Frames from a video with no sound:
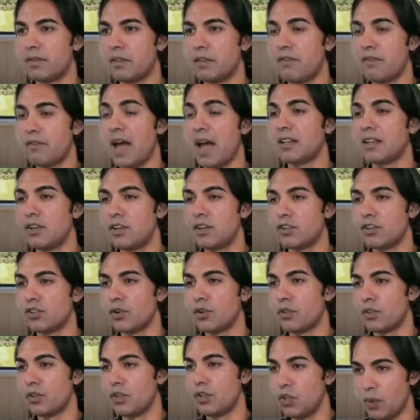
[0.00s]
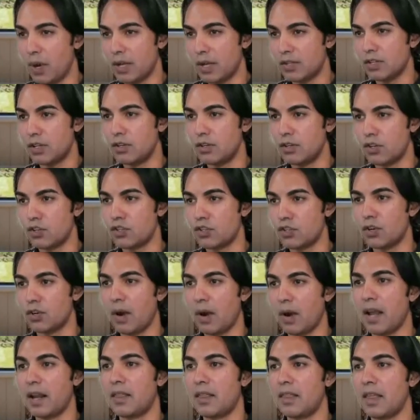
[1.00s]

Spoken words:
FATCA indicia or the US indicia, right?